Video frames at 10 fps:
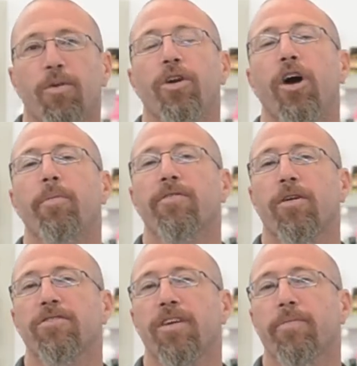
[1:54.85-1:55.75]
We hope you've
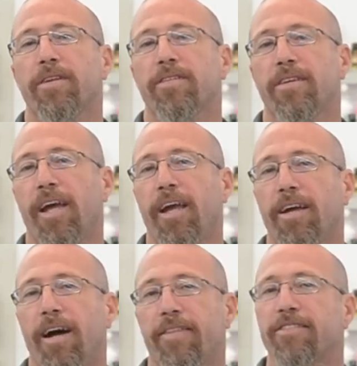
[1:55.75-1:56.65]
learned something
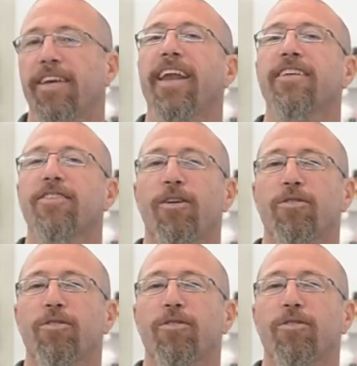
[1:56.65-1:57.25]
today on this Andy's Auto